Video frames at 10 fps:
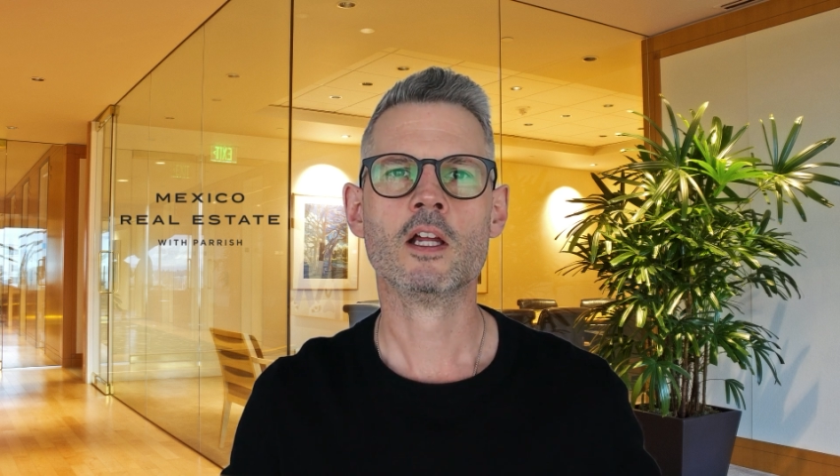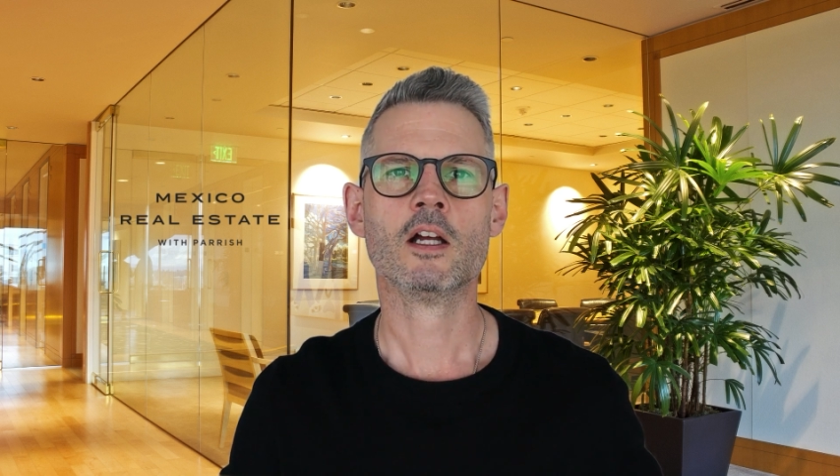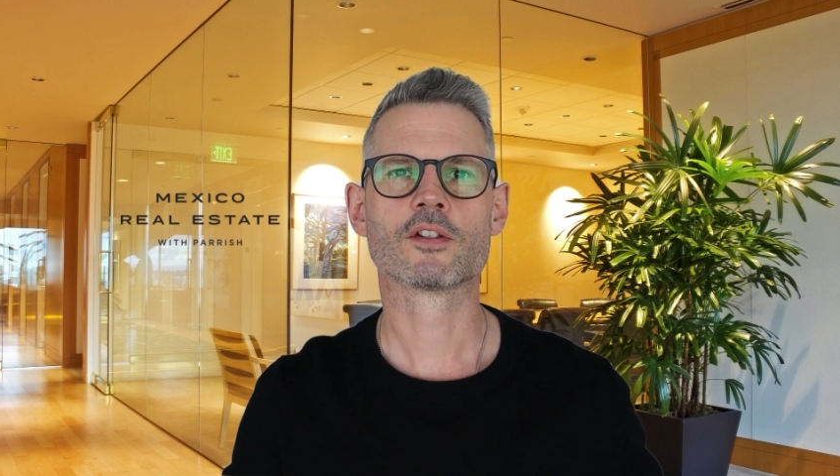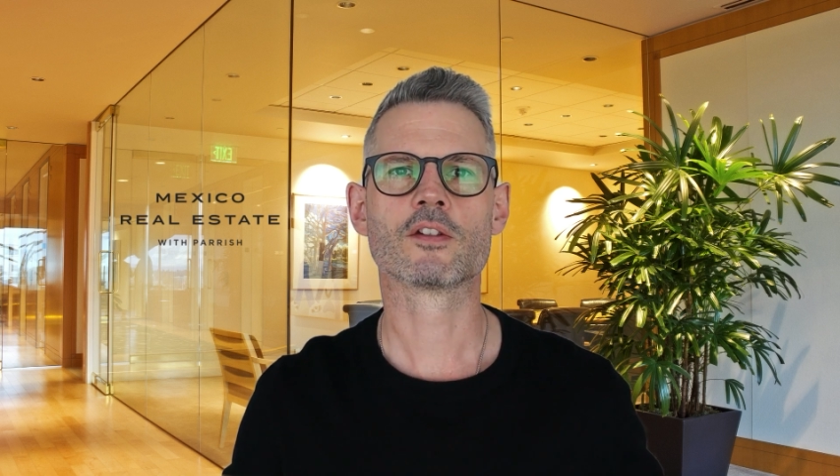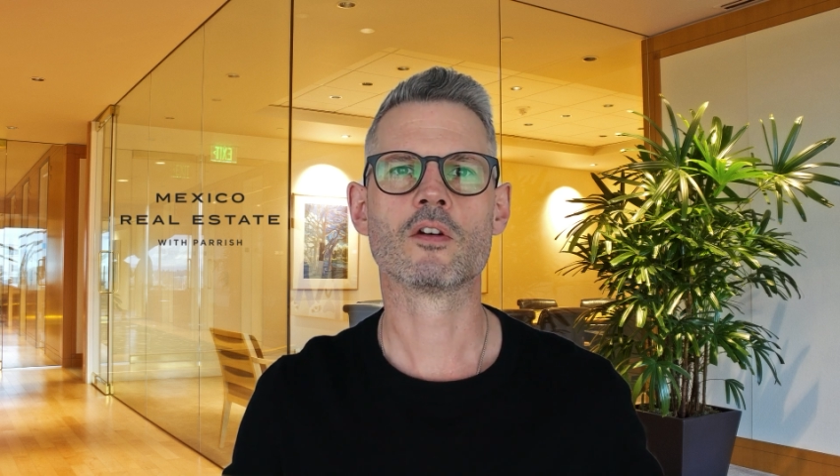
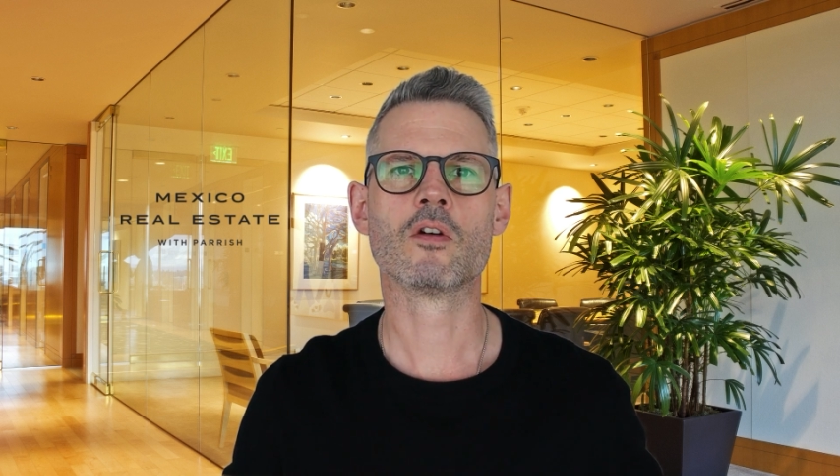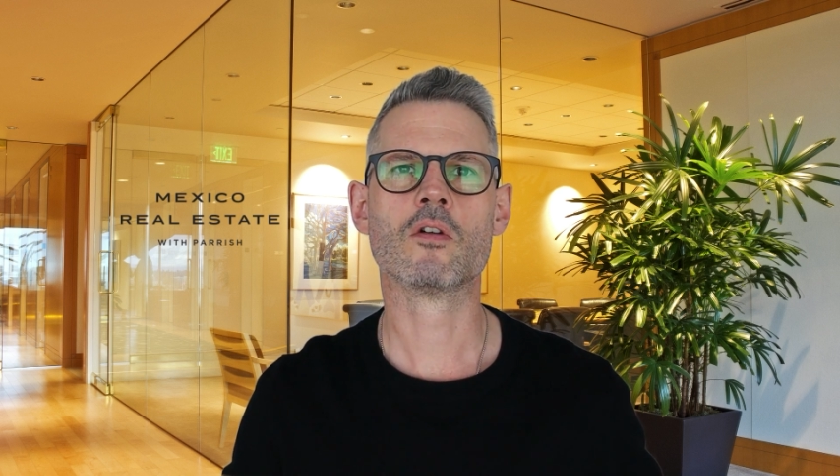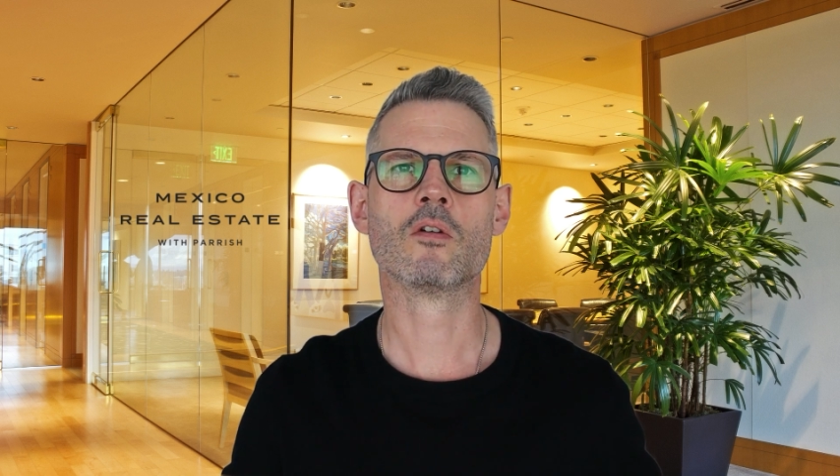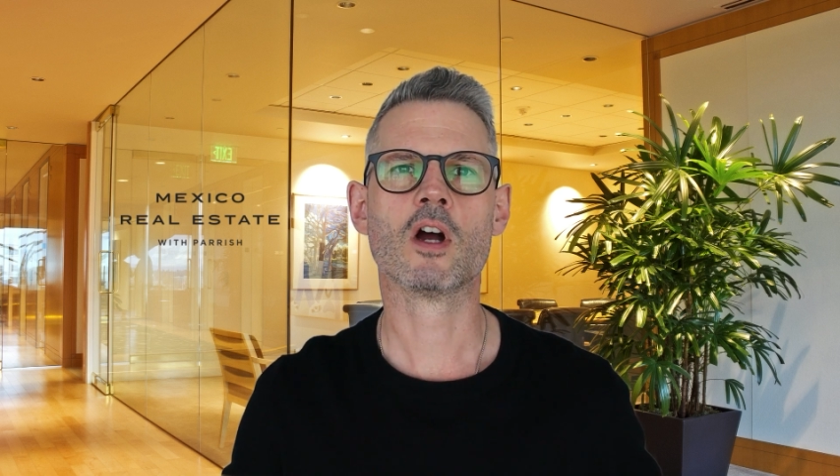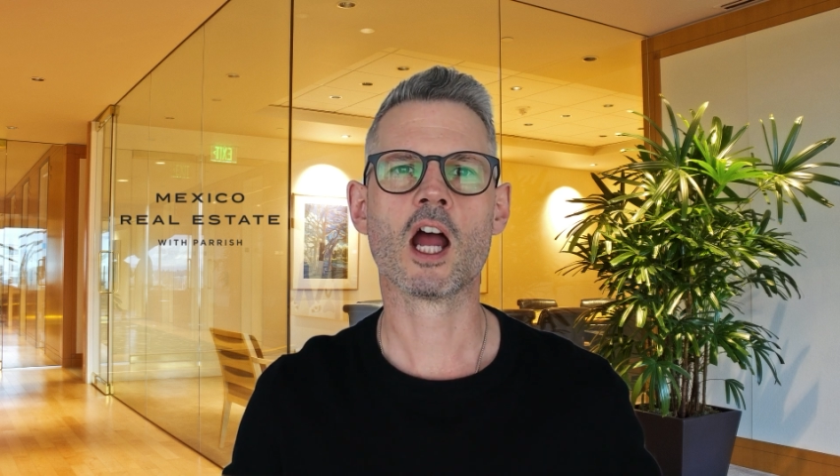
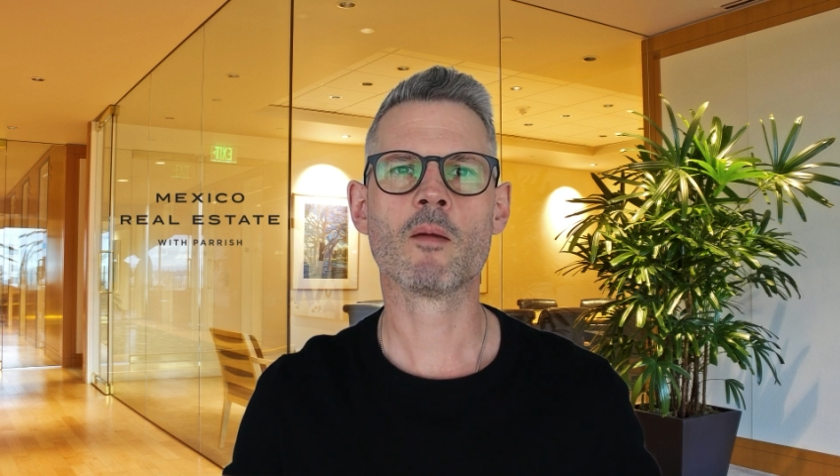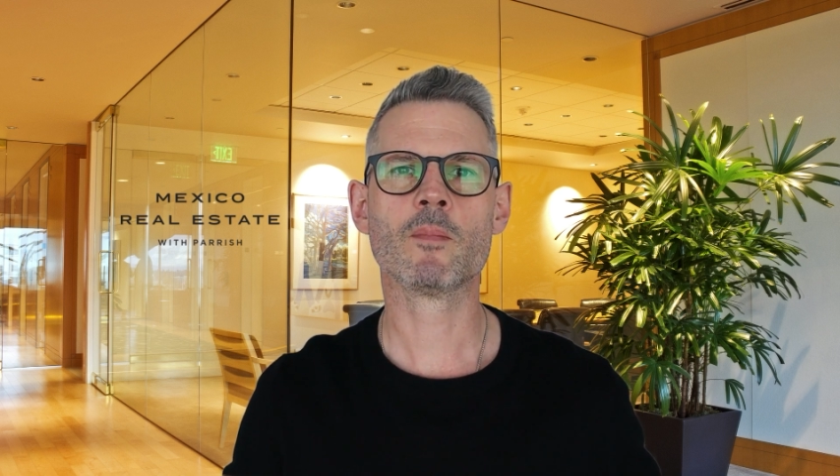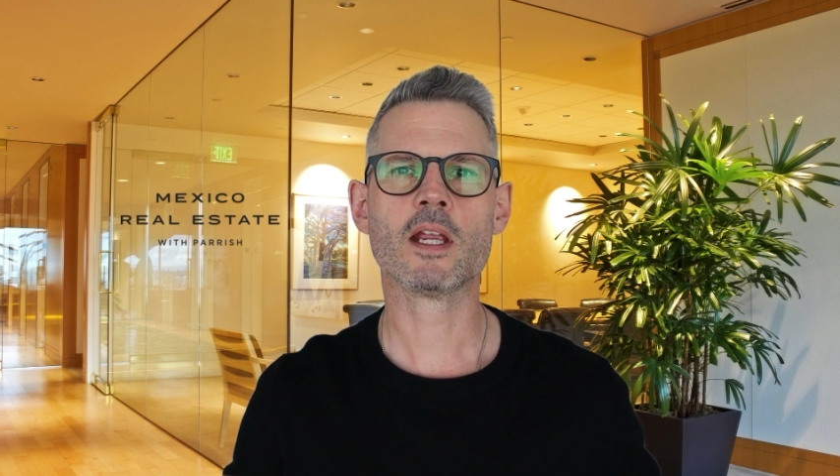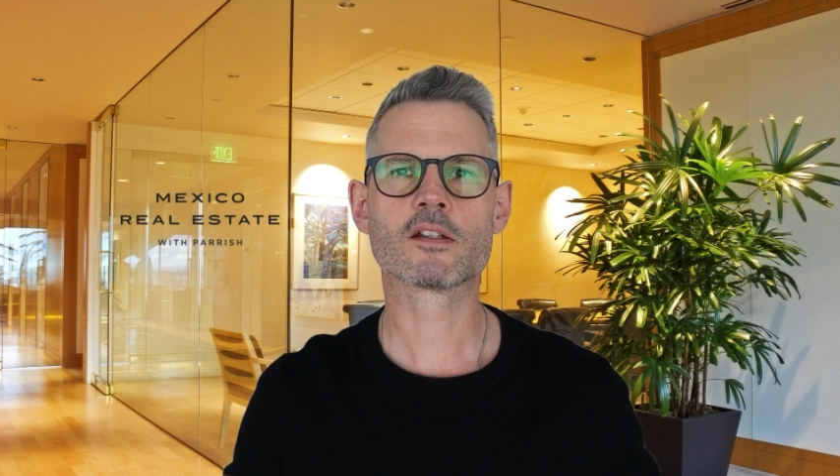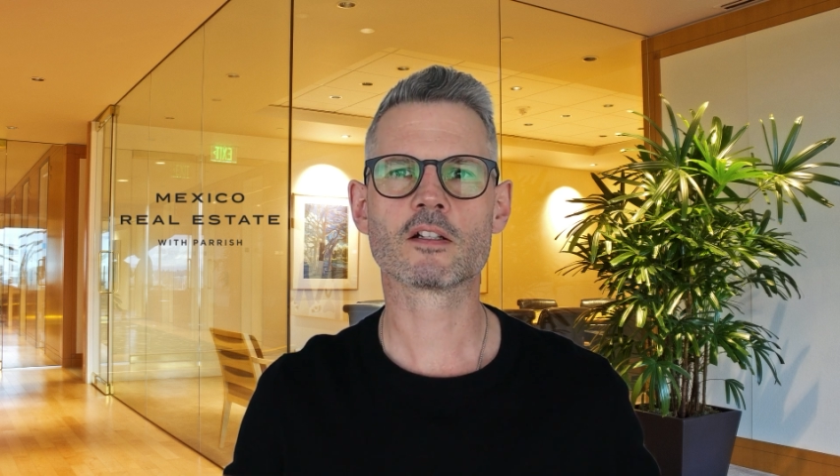So I'm
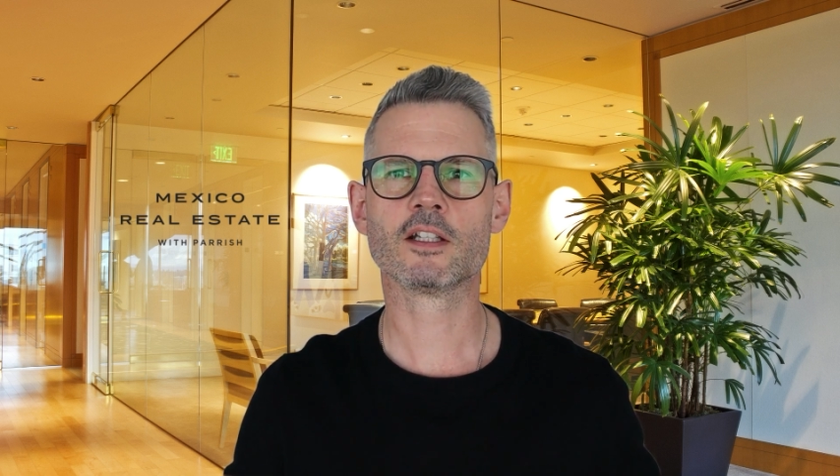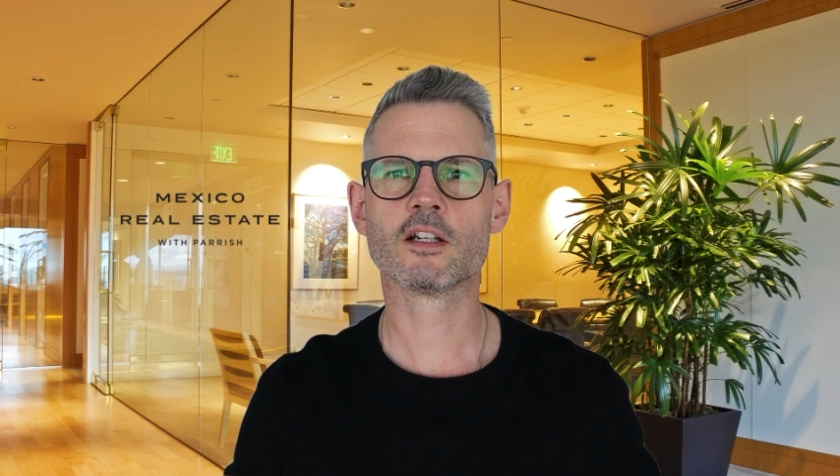basically